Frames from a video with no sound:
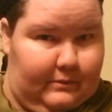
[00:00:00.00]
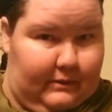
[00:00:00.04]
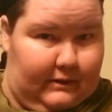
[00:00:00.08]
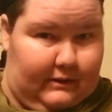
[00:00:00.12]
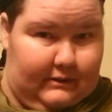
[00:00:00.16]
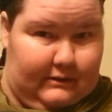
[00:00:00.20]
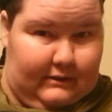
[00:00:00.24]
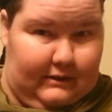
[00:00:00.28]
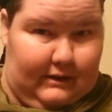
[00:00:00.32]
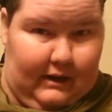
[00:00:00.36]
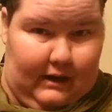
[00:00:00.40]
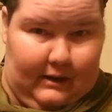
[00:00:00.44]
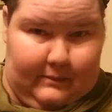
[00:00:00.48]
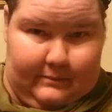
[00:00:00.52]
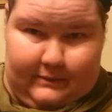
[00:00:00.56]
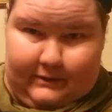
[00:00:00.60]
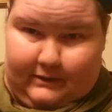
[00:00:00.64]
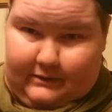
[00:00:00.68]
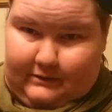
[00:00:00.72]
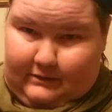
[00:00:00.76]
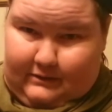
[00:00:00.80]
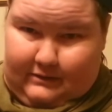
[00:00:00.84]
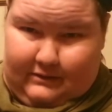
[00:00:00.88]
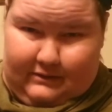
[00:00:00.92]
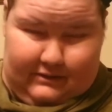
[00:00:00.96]
because the
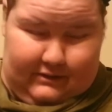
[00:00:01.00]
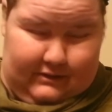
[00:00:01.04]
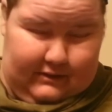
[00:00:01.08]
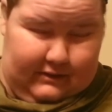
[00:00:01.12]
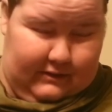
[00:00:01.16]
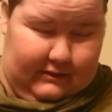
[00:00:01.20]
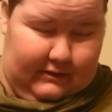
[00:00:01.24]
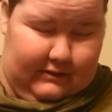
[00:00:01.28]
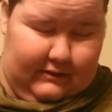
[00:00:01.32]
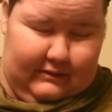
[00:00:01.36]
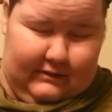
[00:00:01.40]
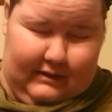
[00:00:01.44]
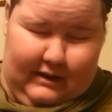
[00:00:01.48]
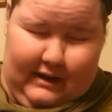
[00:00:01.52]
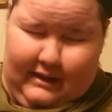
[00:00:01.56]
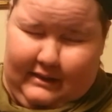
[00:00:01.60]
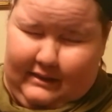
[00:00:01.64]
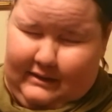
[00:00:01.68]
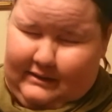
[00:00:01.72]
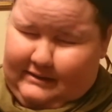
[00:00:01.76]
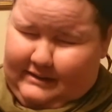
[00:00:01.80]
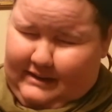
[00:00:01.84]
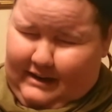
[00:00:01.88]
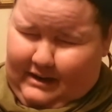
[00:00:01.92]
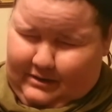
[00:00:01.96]
optics aren't as good,
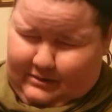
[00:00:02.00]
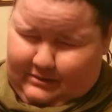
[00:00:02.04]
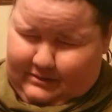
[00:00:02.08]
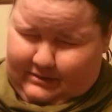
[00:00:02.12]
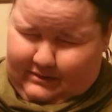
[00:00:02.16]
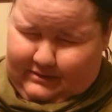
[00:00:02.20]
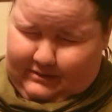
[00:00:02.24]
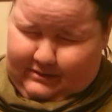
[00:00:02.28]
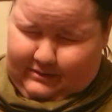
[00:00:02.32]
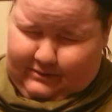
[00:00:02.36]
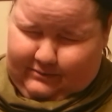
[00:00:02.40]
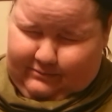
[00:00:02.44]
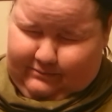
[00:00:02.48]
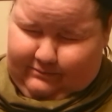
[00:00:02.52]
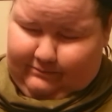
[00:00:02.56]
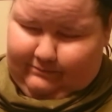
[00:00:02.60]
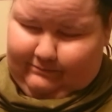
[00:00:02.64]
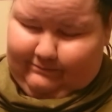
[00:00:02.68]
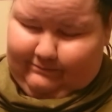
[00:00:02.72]
and the sound is